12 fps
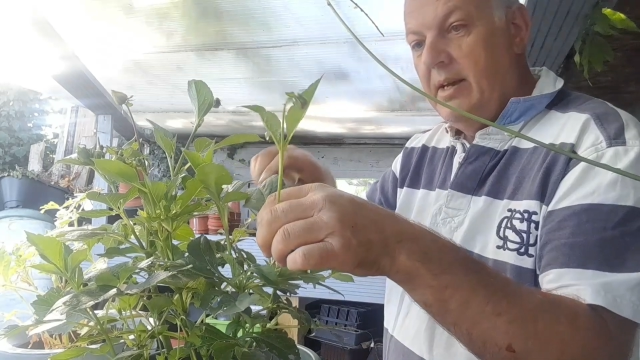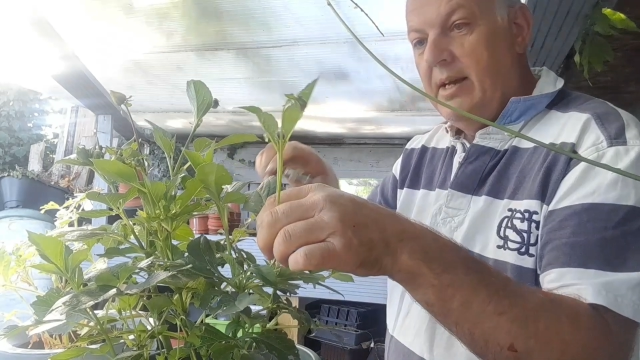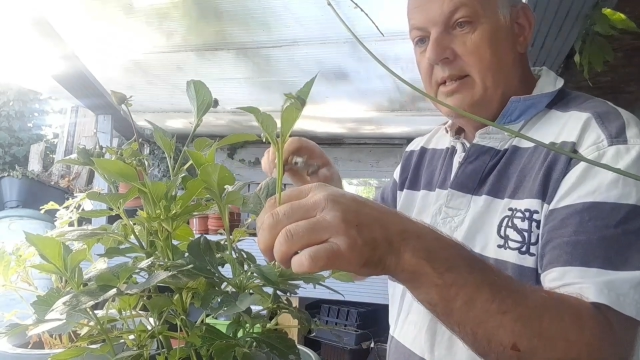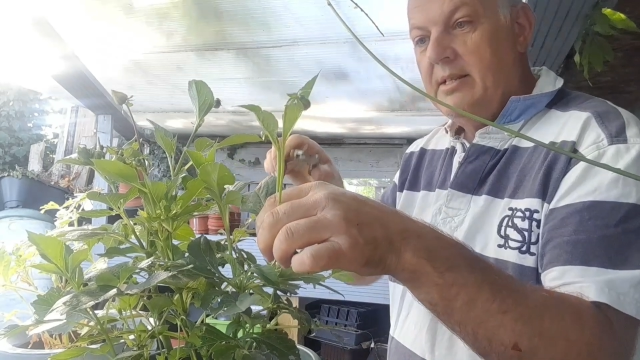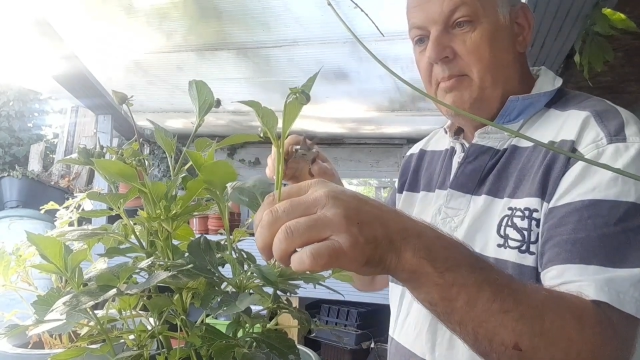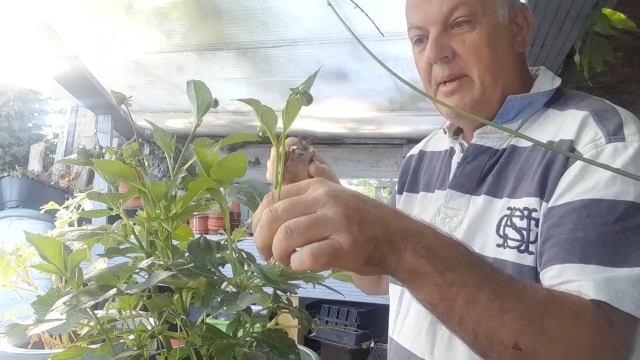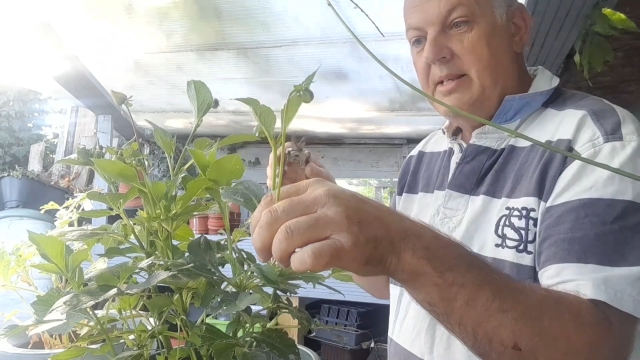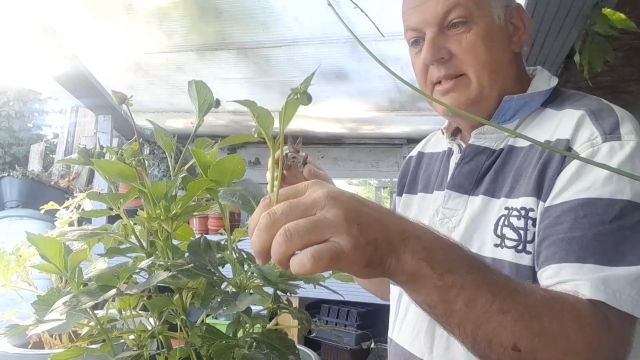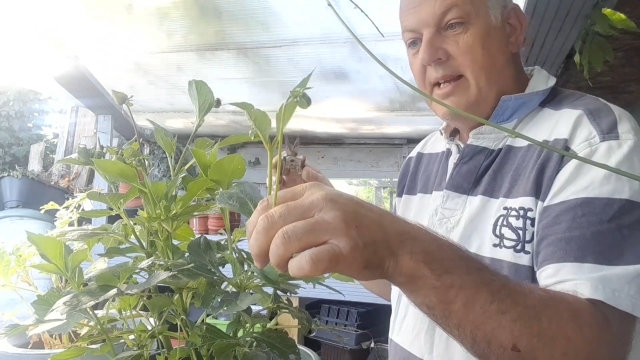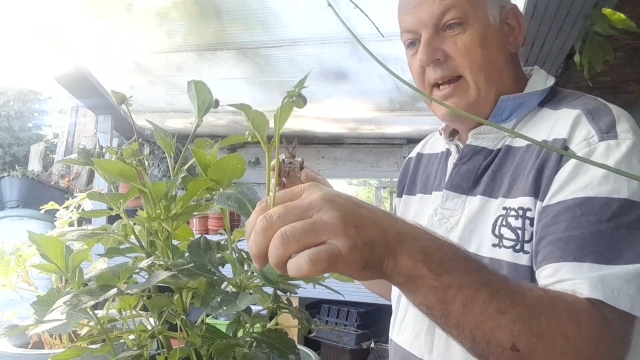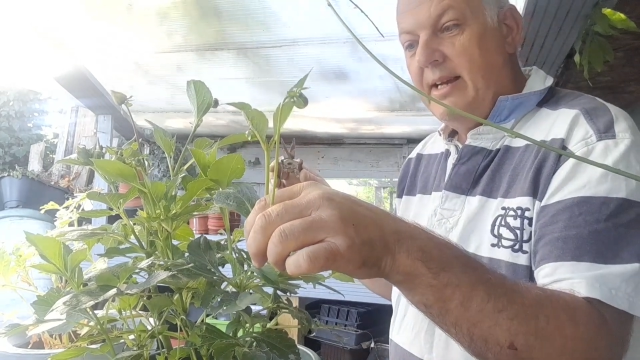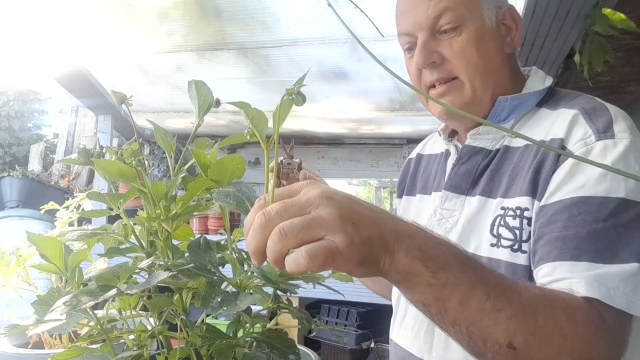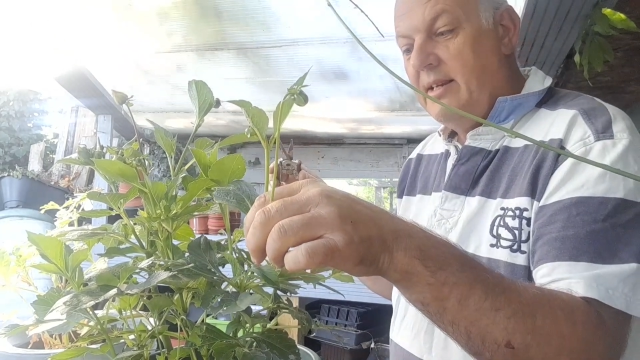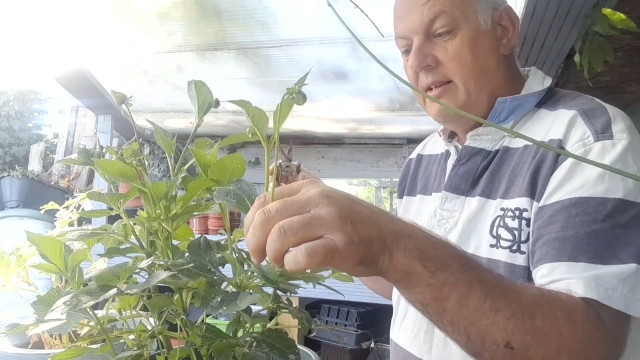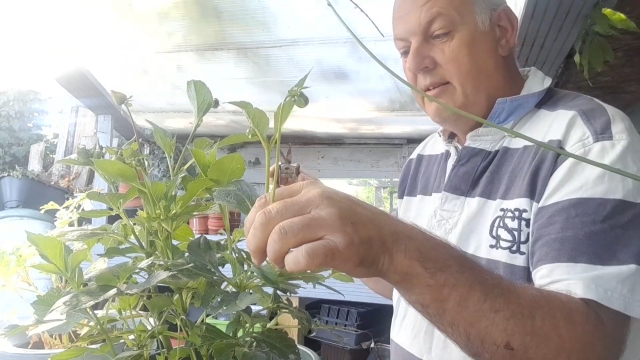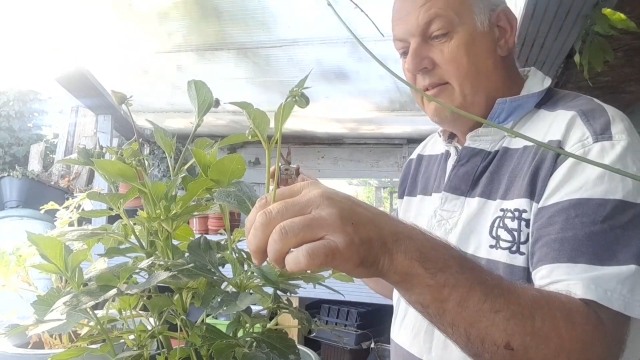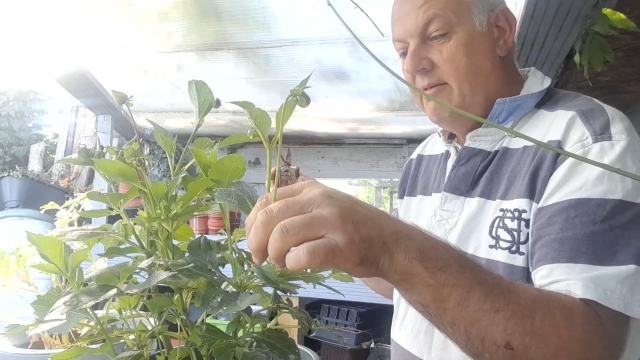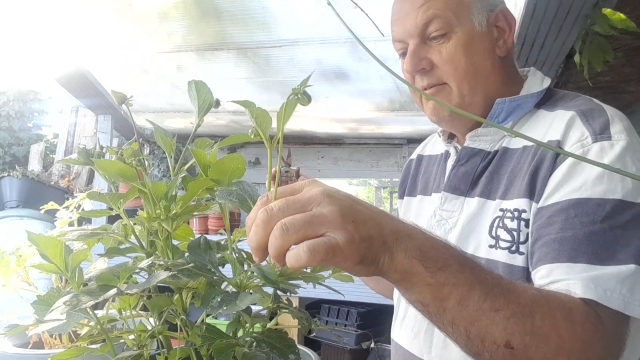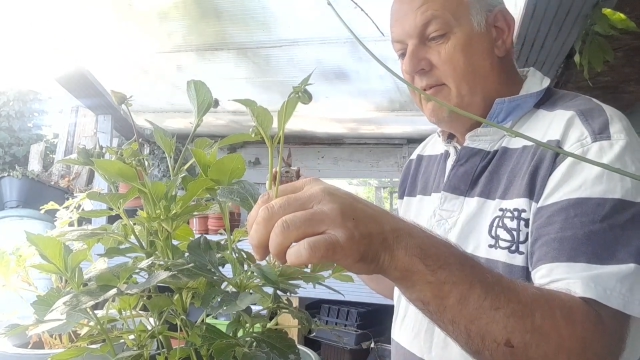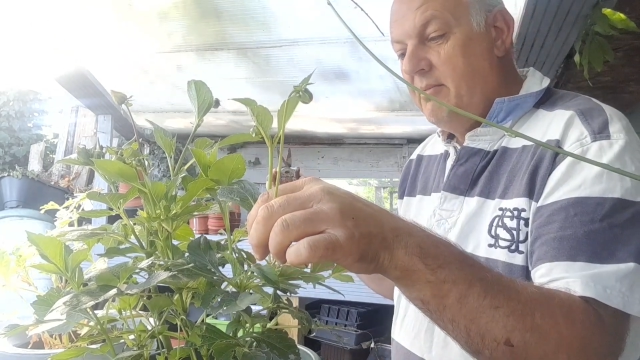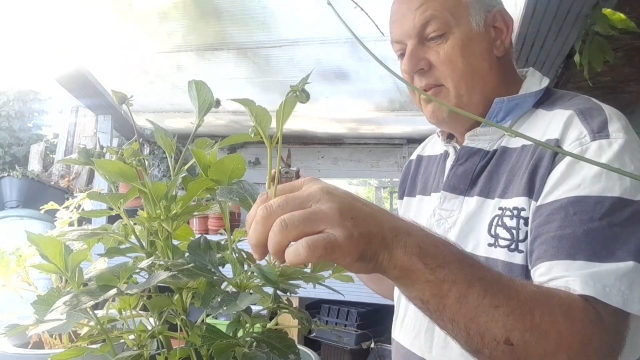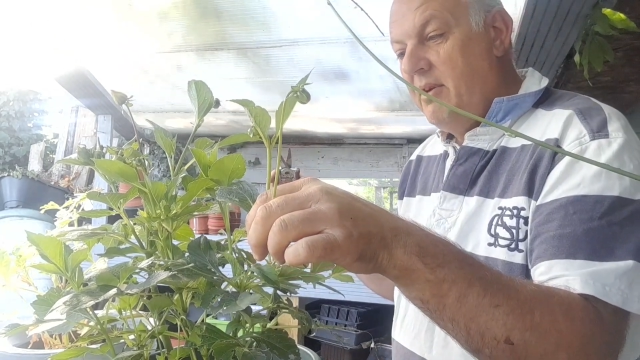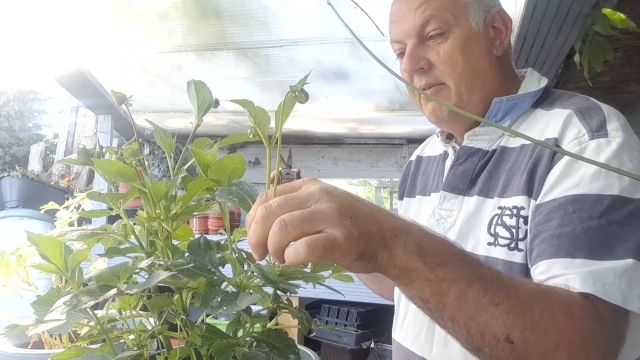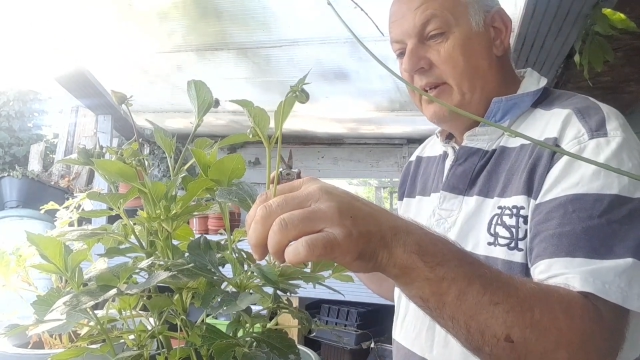It's a bit sad
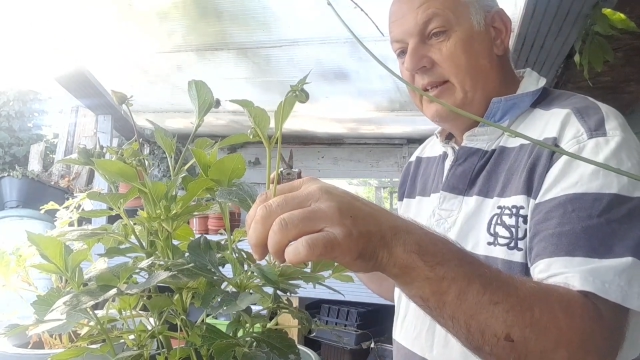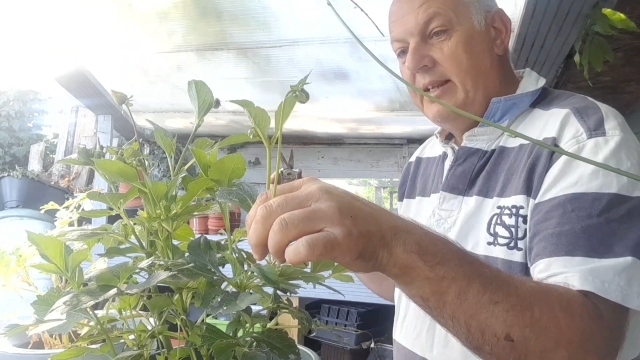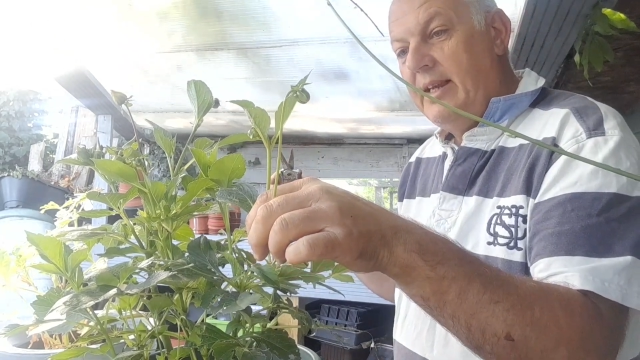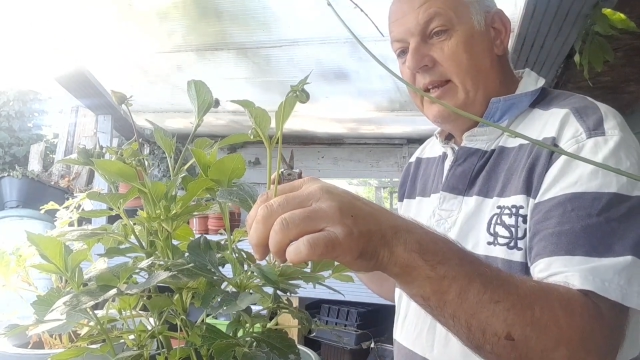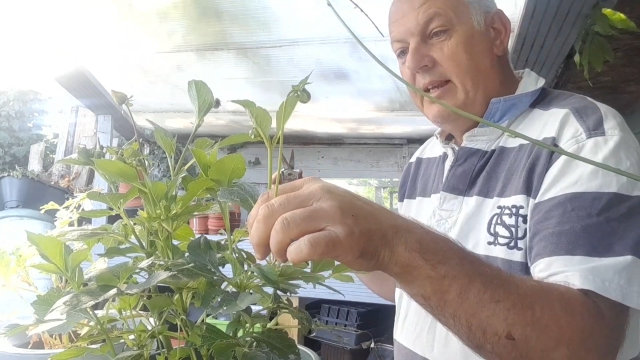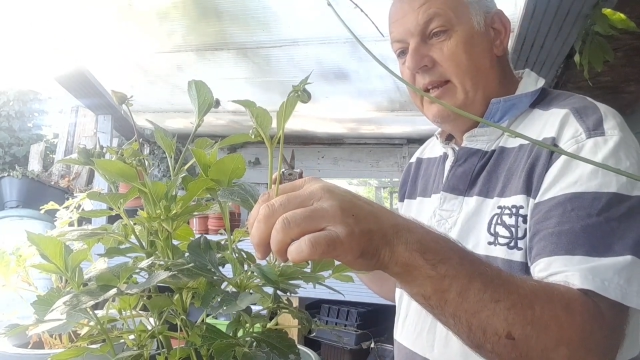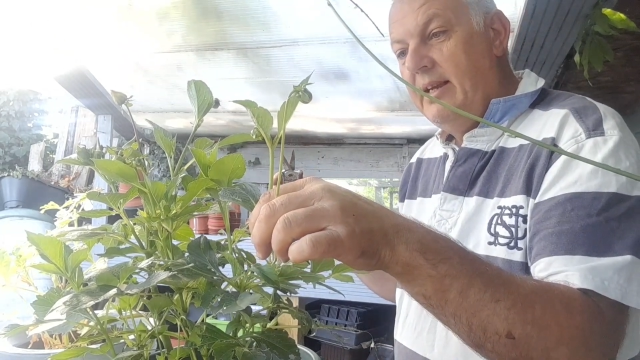removing the